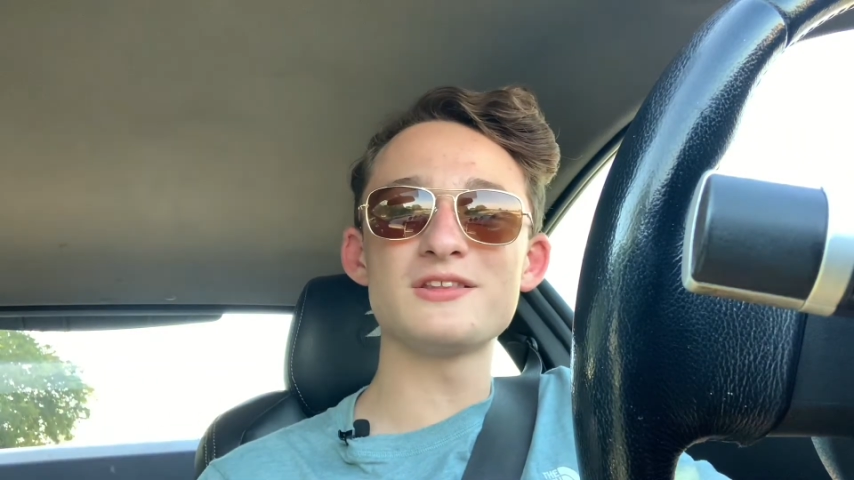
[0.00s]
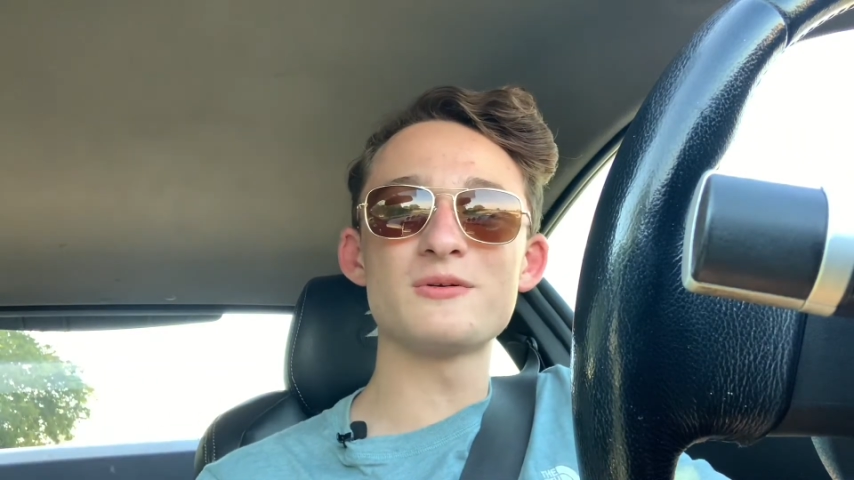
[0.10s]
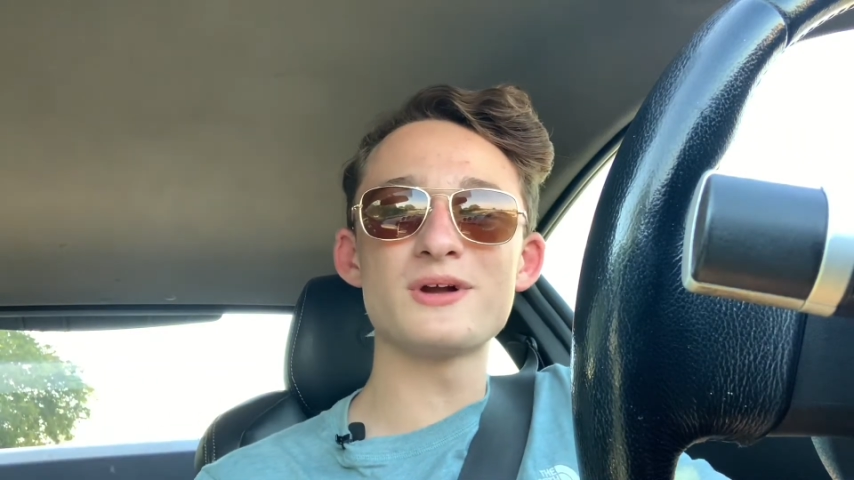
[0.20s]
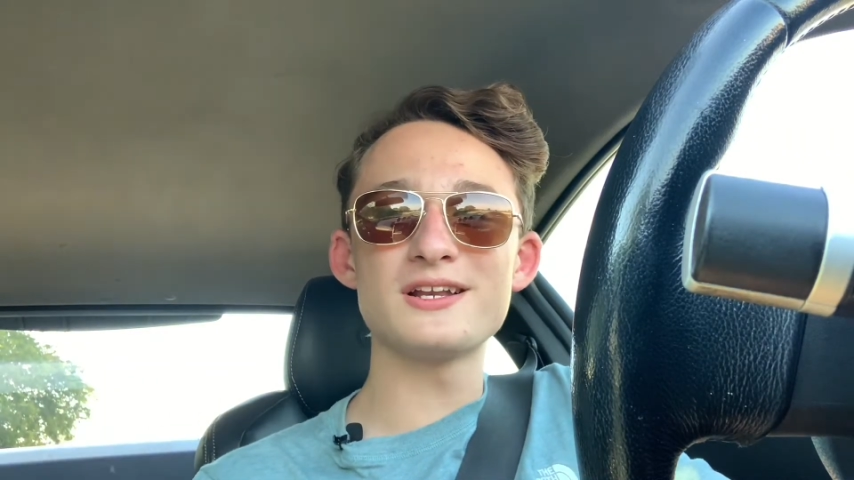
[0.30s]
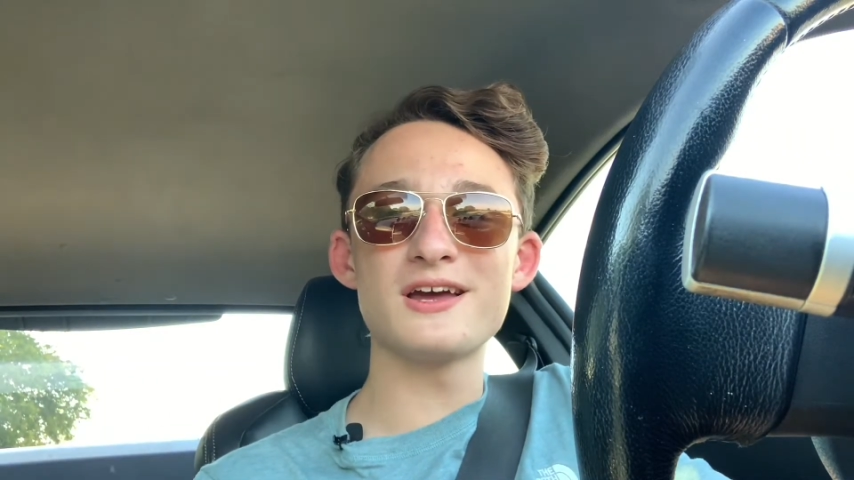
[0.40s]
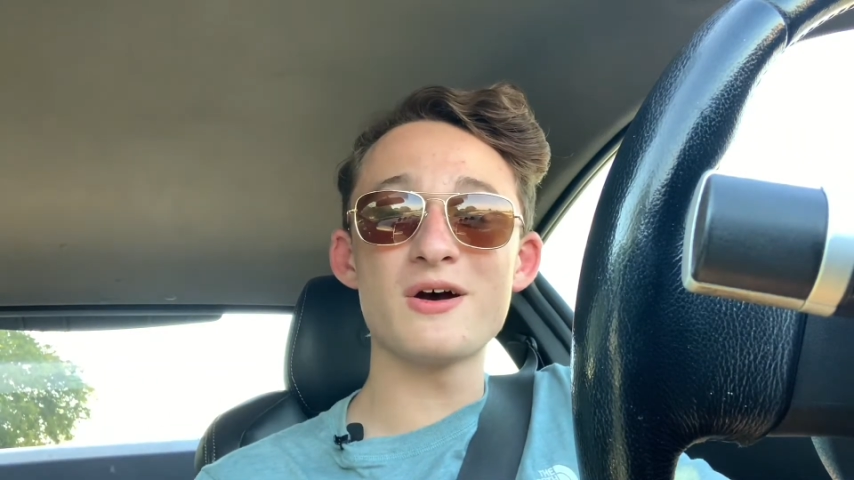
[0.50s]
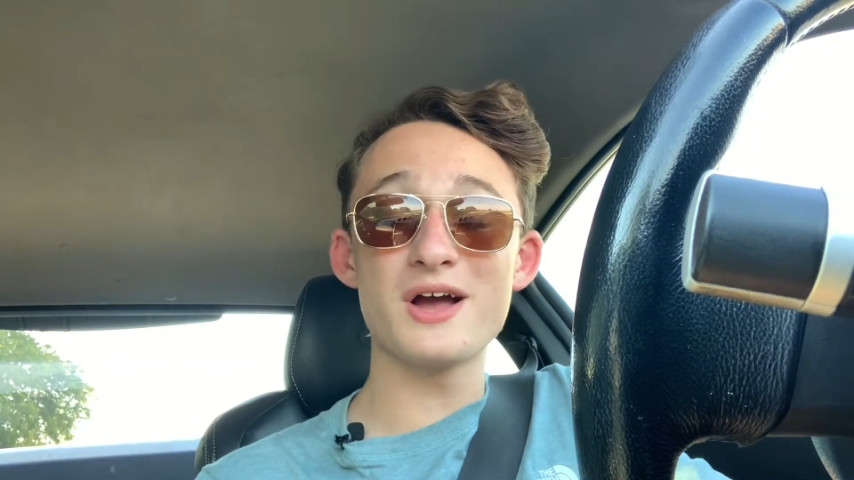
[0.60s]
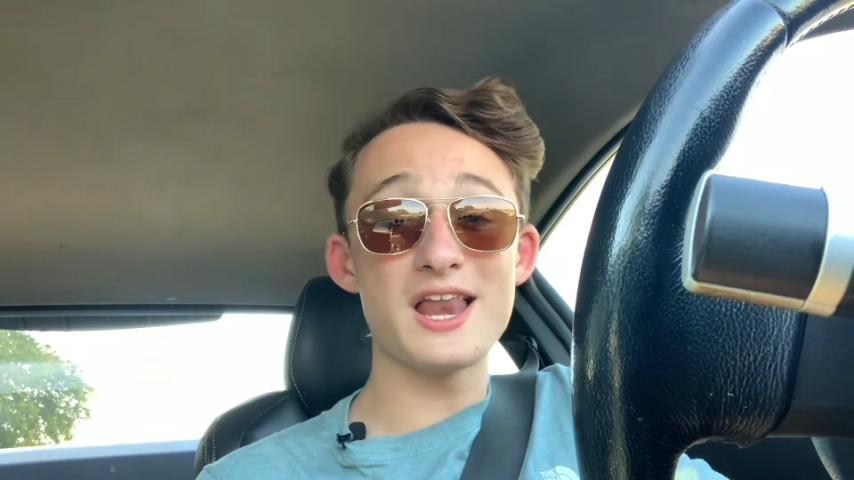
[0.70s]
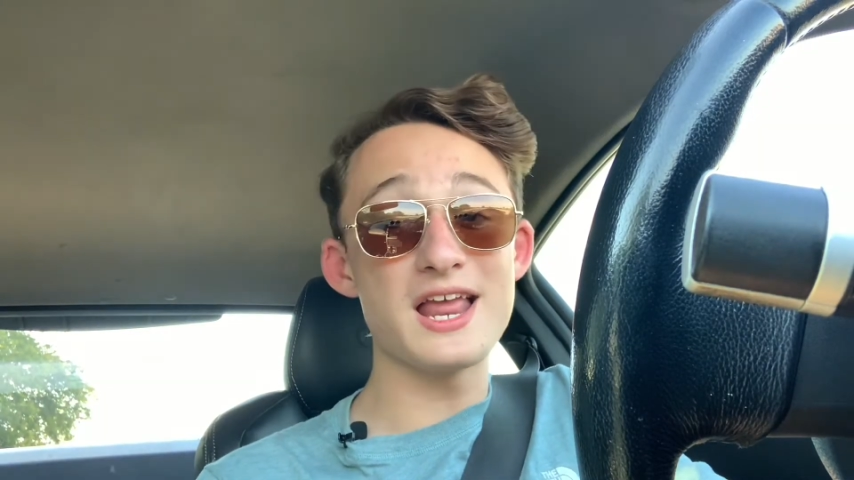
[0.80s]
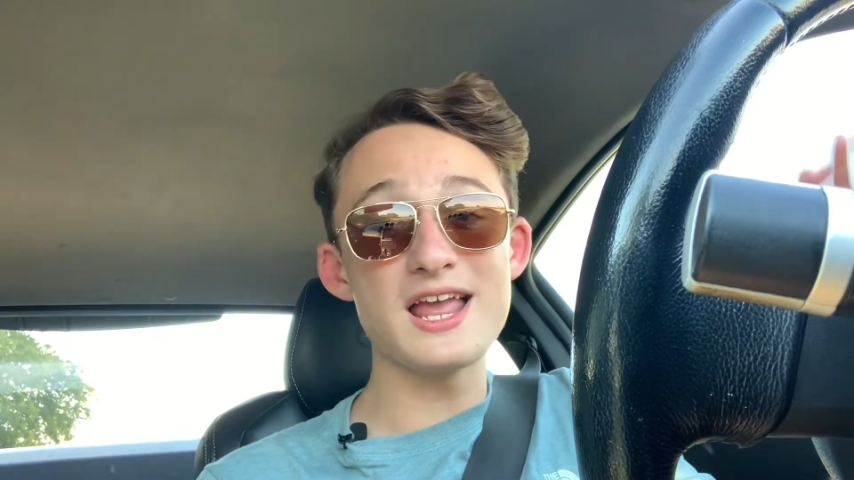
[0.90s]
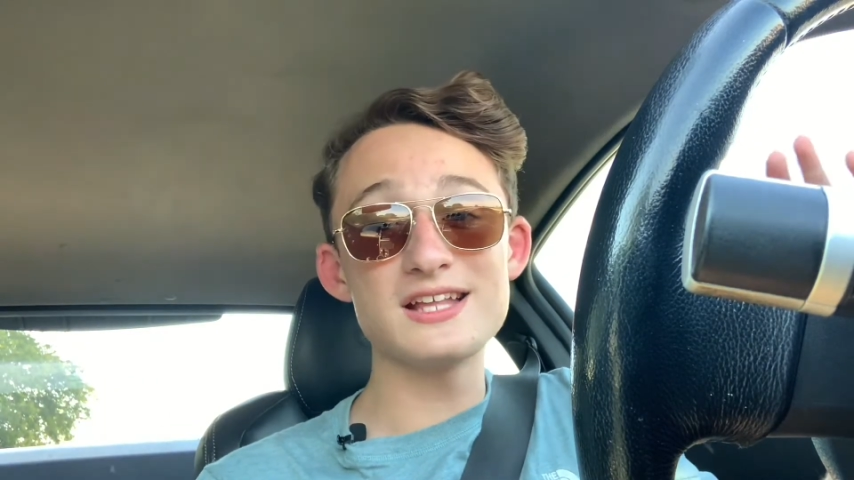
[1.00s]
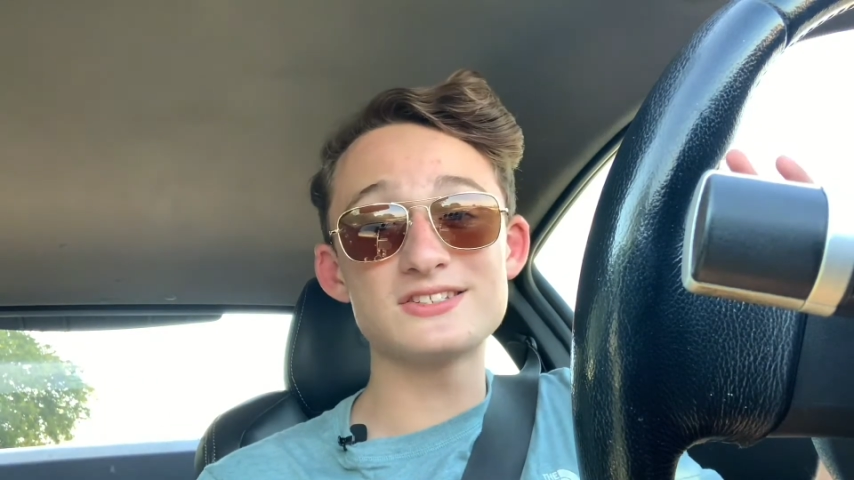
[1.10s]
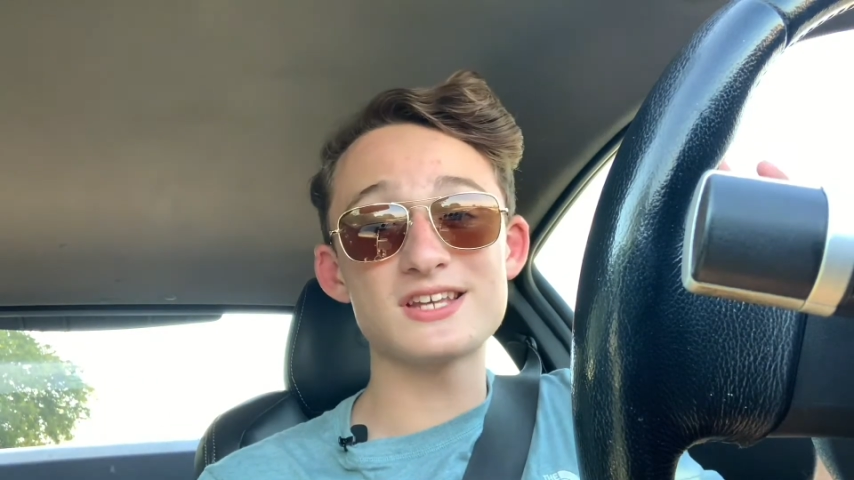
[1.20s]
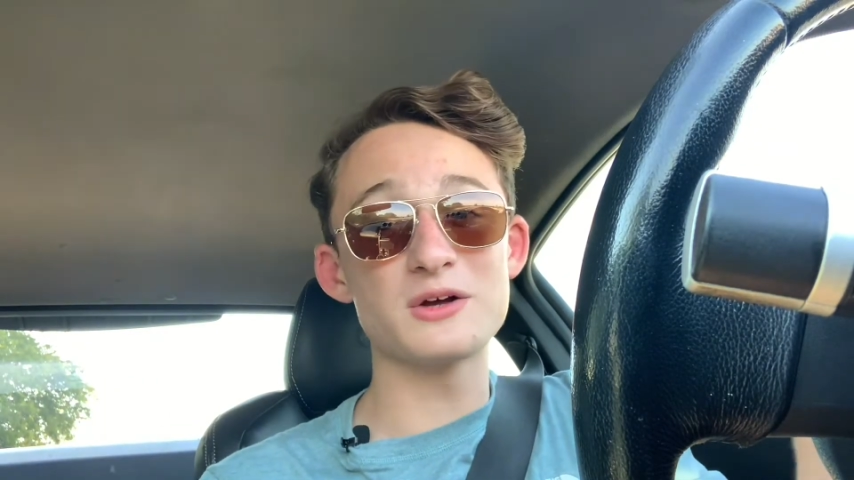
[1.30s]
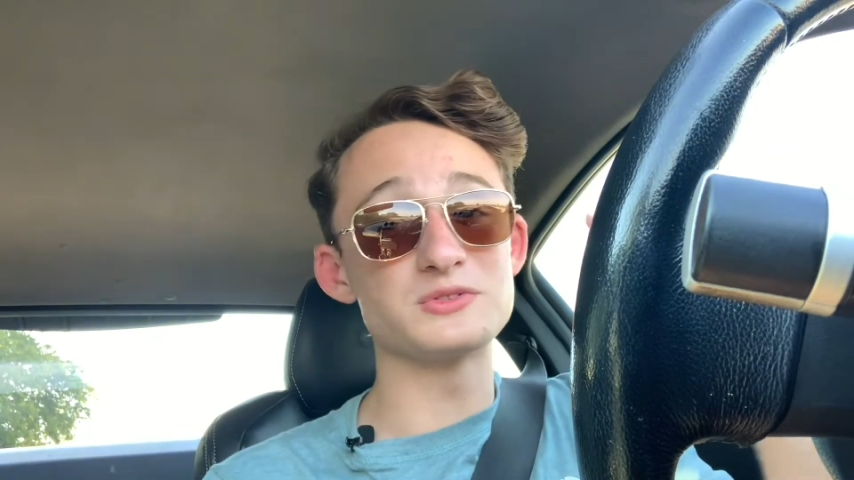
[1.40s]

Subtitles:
there right now and it sounds